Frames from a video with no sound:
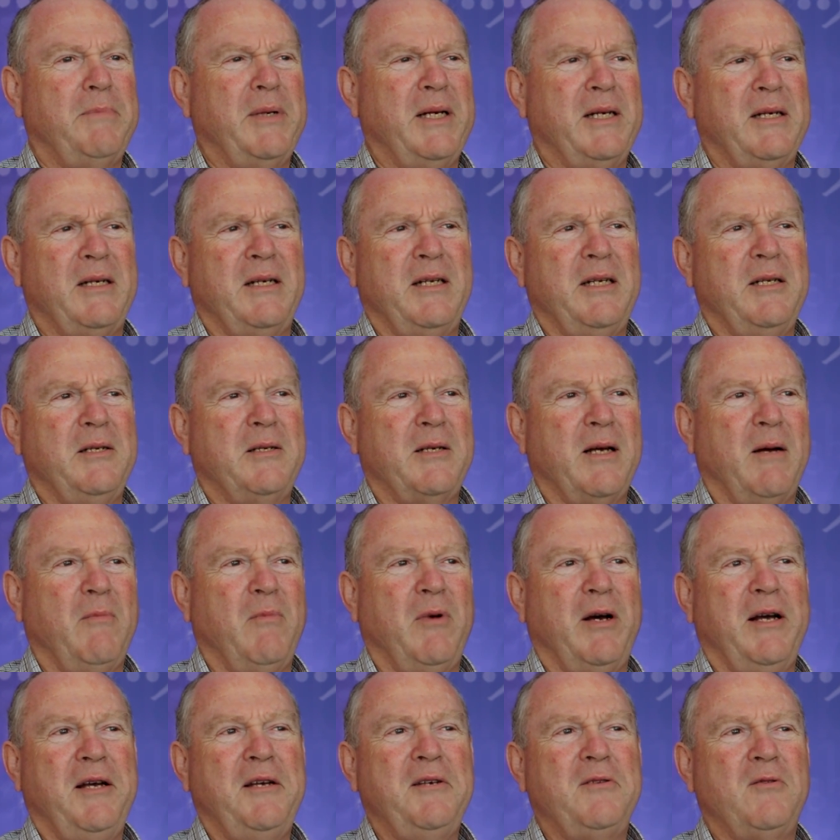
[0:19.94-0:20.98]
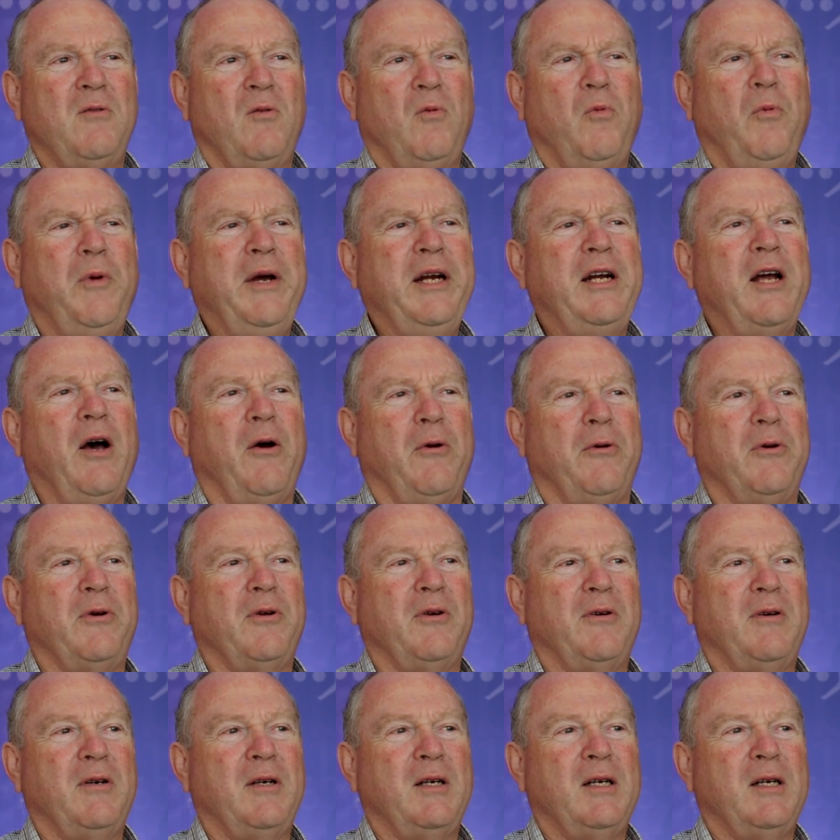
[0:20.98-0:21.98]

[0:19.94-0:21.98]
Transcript: But in some ways, we don't.